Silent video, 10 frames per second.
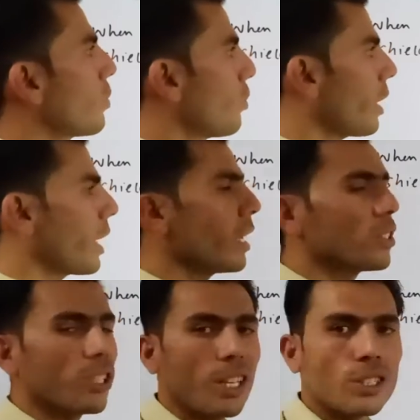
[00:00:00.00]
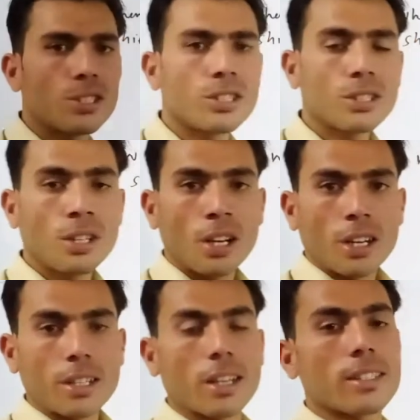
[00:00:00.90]
why change
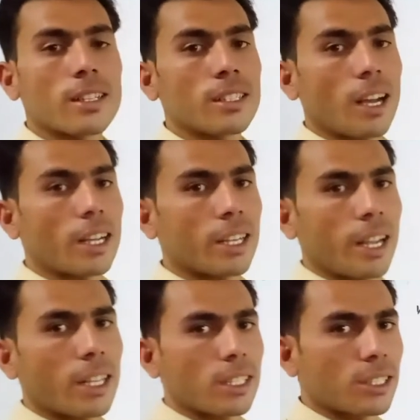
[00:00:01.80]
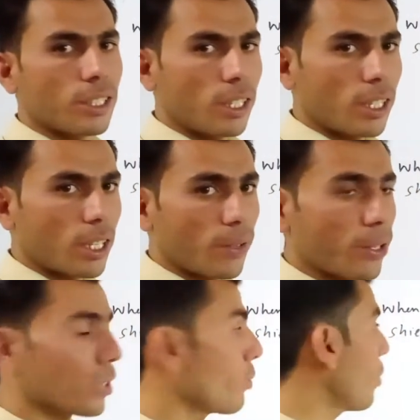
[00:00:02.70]
doesn't occur in the shielding
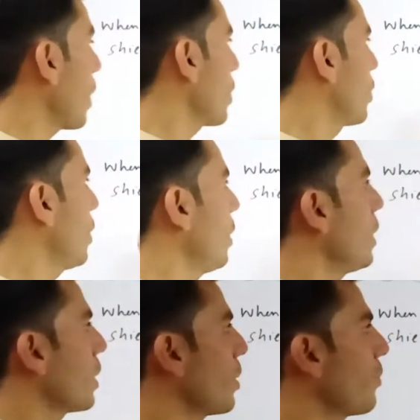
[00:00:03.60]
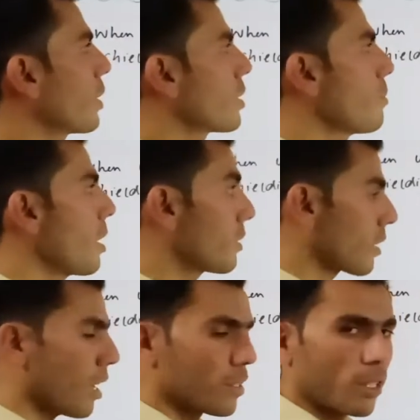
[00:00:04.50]
effect? Why shielding effect remains
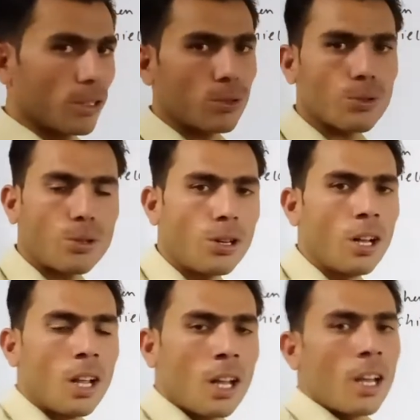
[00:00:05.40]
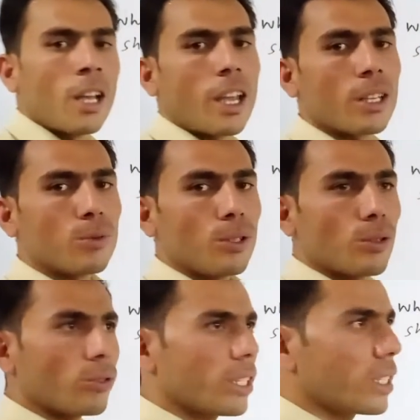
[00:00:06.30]
constant? So as we
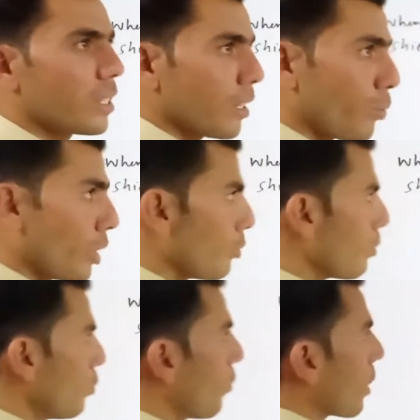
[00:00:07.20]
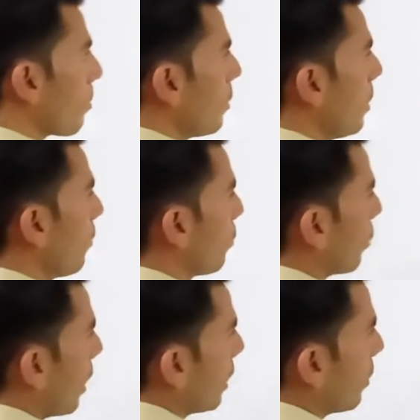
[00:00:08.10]
know that when we move from left to
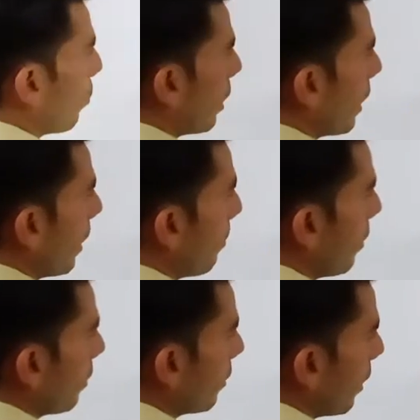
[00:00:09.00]
right, what happens?